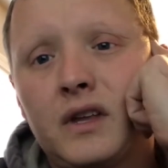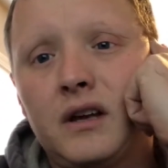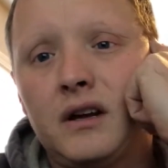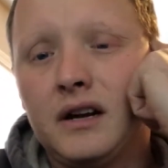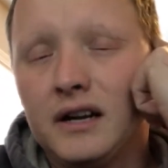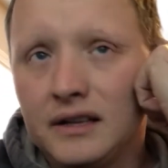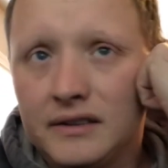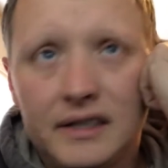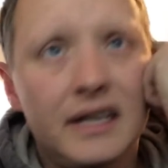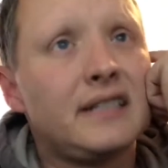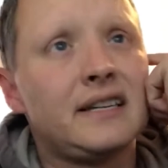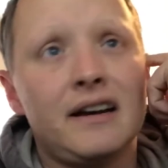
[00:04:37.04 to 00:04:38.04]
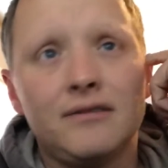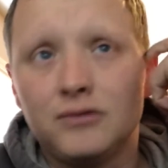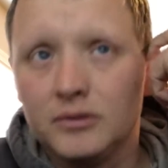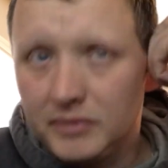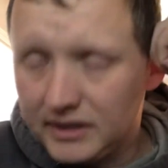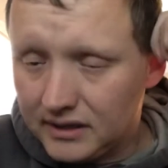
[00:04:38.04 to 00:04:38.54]
The next F
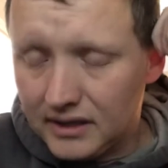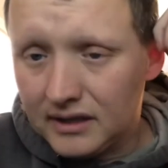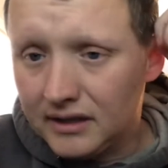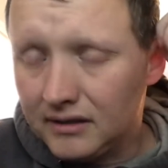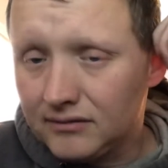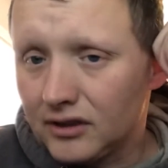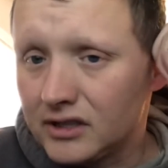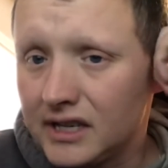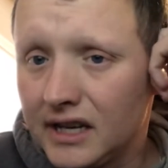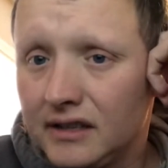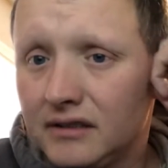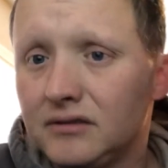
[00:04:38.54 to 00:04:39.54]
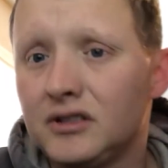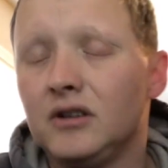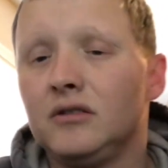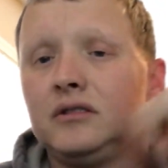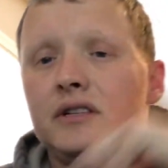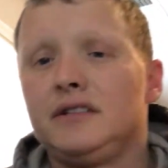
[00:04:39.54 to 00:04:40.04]
would be the first aid.
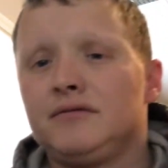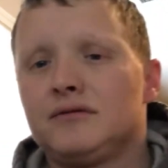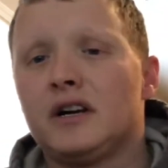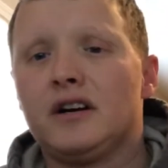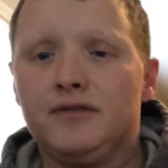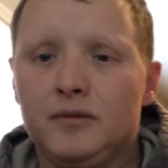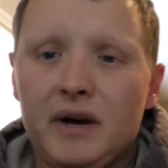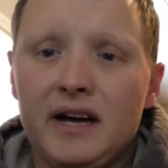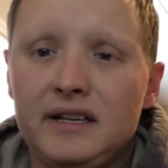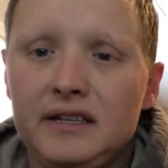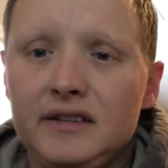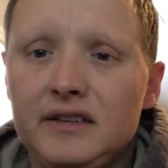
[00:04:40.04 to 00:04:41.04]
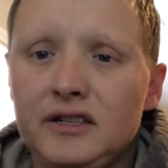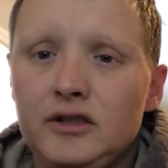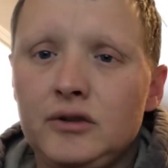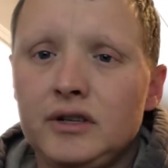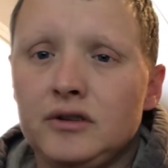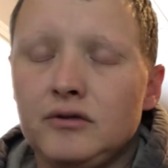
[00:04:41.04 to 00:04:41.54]
So right off the bat, anything
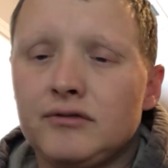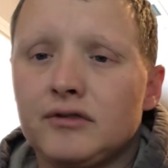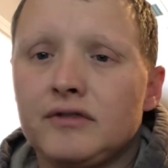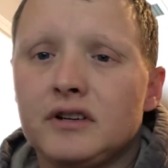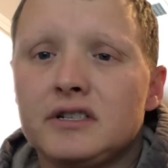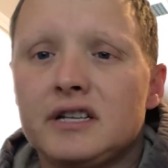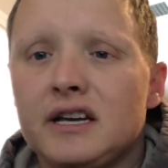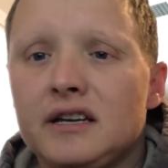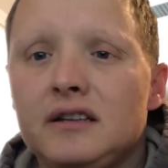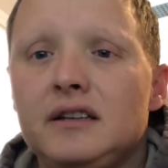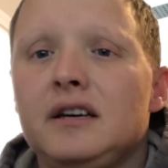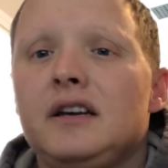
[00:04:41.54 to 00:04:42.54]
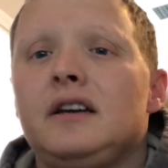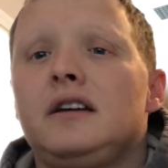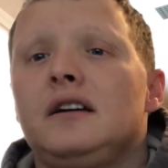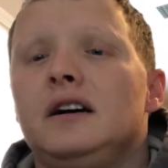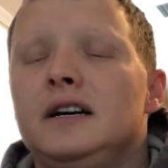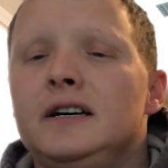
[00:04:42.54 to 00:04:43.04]
you can do for first aid,
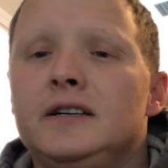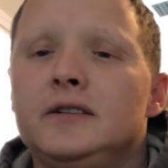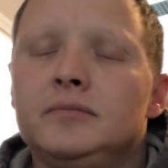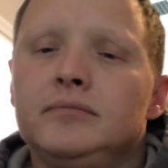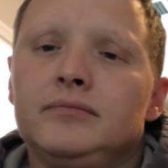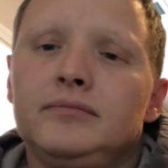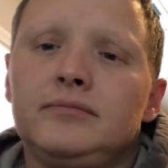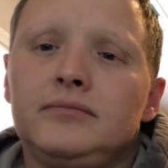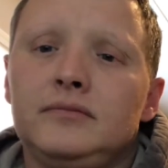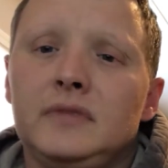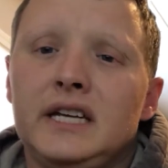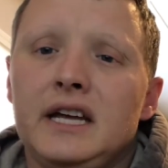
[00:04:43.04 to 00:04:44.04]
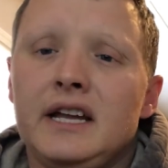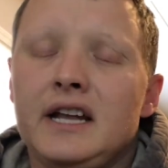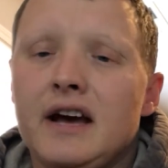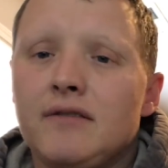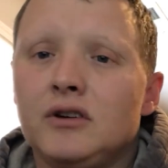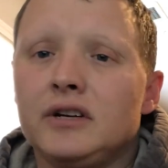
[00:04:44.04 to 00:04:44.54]
and
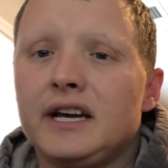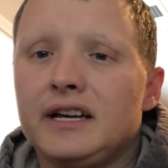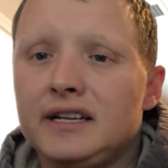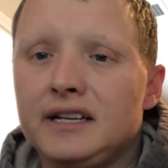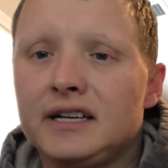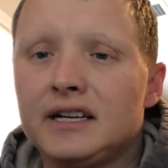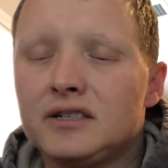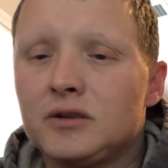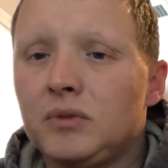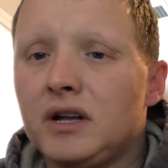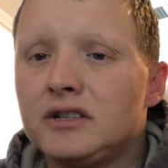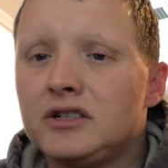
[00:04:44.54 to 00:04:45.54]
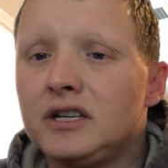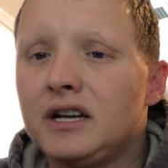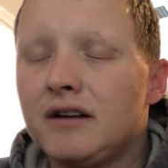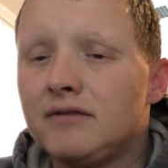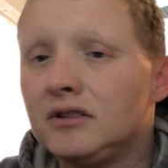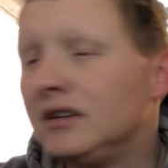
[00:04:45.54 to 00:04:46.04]
have on hand, any kind of supplies you can
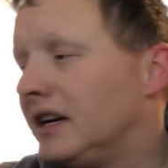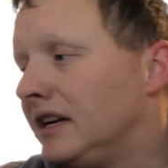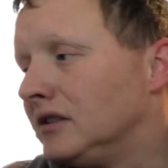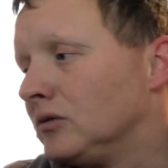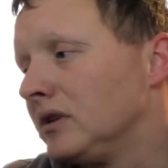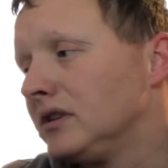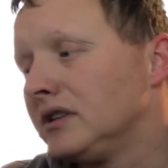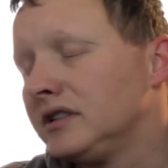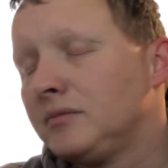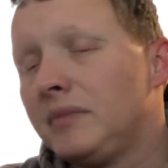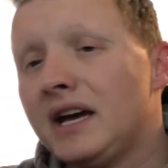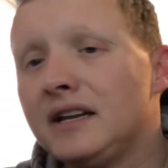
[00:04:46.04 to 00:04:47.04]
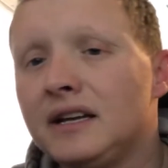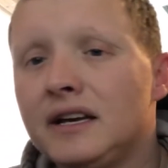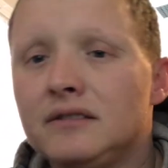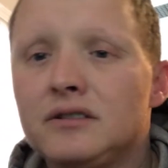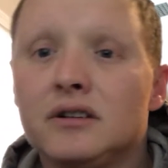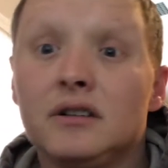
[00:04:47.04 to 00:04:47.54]
have on hand, whether it's
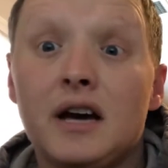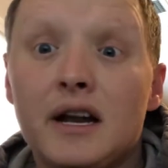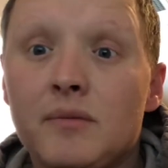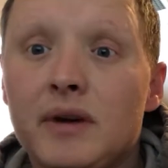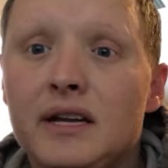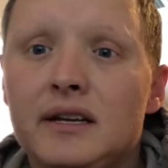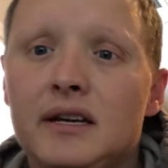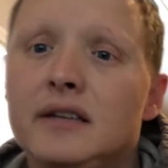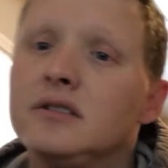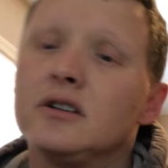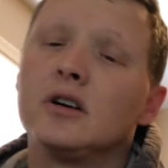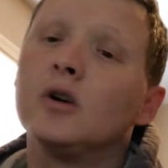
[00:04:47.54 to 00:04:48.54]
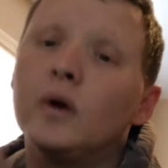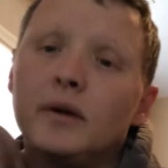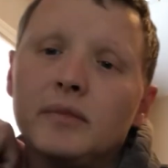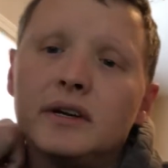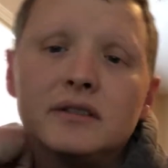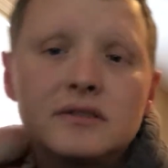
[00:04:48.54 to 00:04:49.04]
Band-Aids or a lot of Band-Aids or
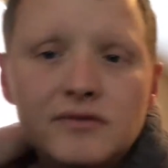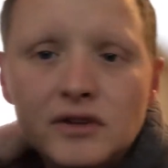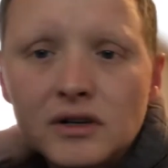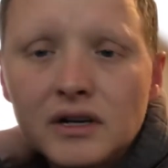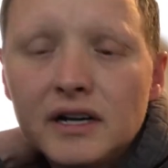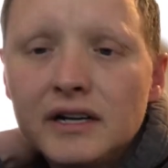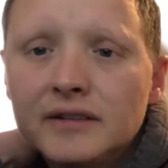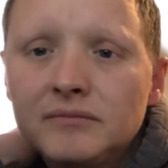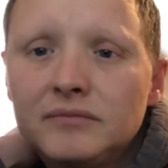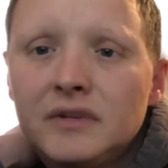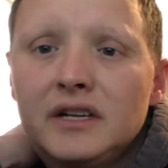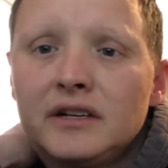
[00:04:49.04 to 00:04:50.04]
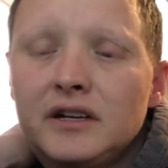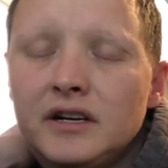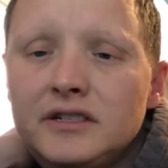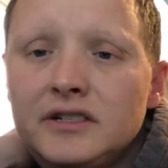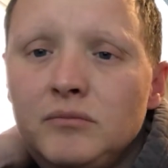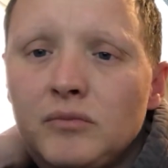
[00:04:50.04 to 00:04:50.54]
ointments for
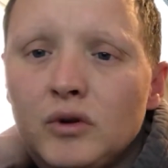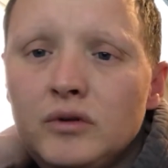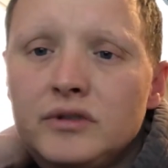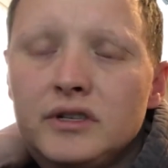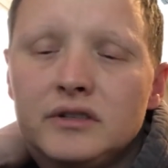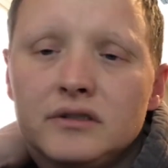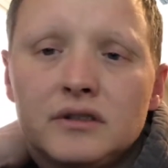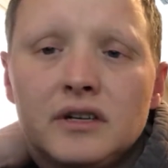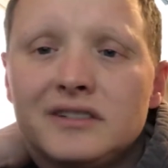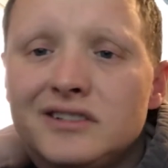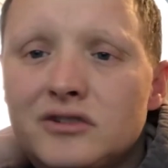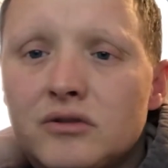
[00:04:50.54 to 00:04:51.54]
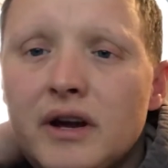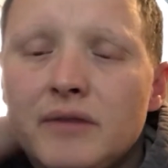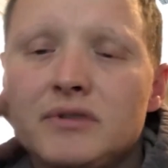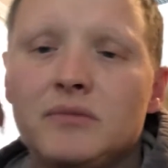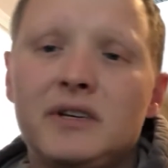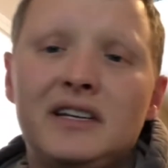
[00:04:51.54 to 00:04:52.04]
cuts and bruises, cuts and
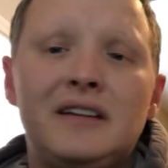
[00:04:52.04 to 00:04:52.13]
scrapes,